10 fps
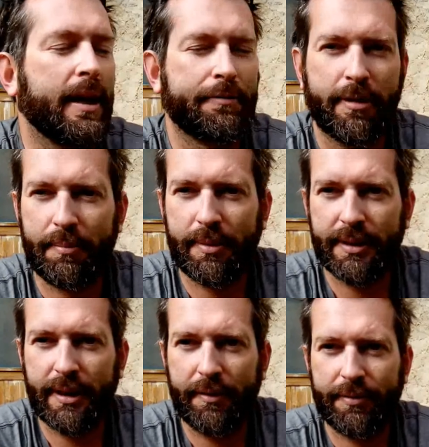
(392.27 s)
I've rambled
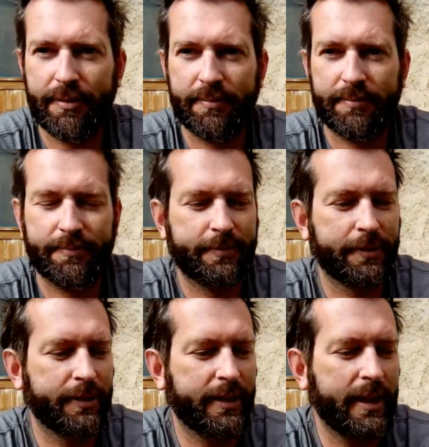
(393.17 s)
enough
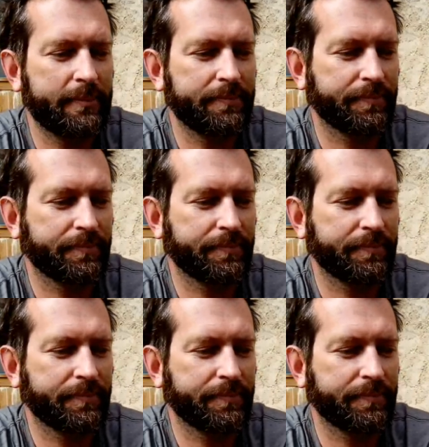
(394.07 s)
for today.